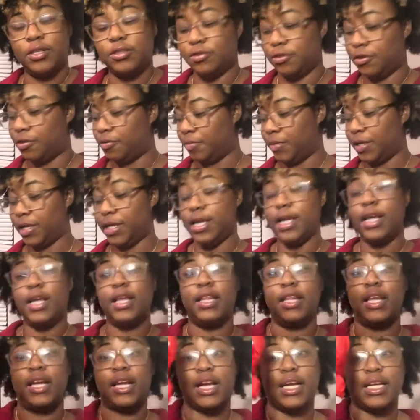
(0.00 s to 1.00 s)
on me,
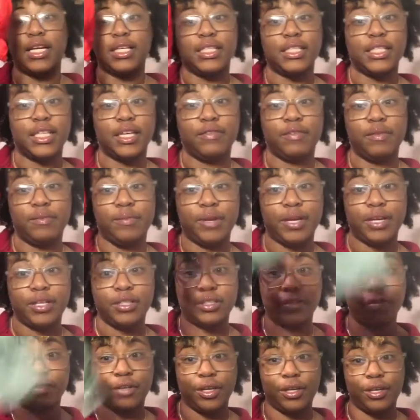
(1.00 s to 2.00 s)
I got 7 pairs
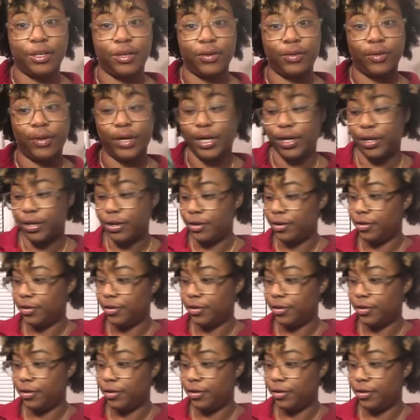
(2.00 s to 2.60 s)
of underwear